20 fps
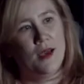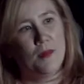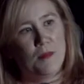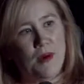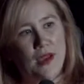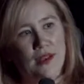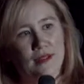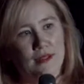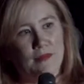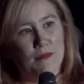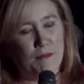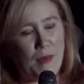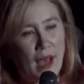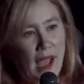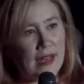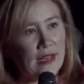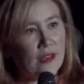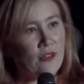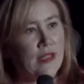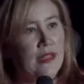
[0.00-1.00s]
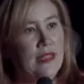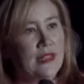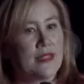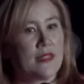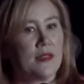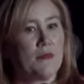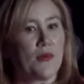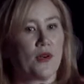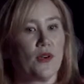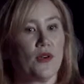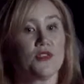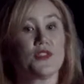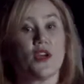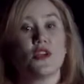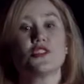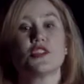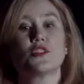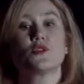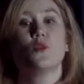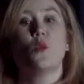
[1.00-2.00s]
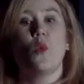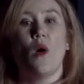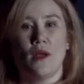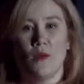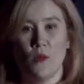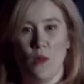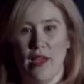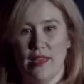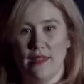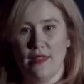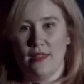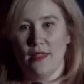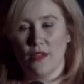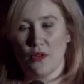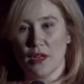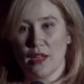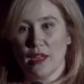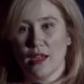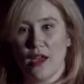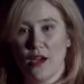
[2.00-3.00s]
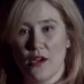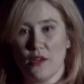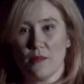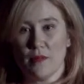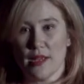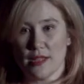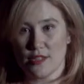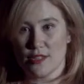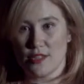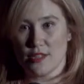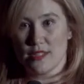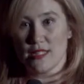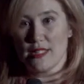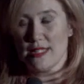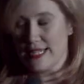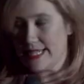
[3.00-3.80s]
But binary knits and purls are just one way that you can encode messages in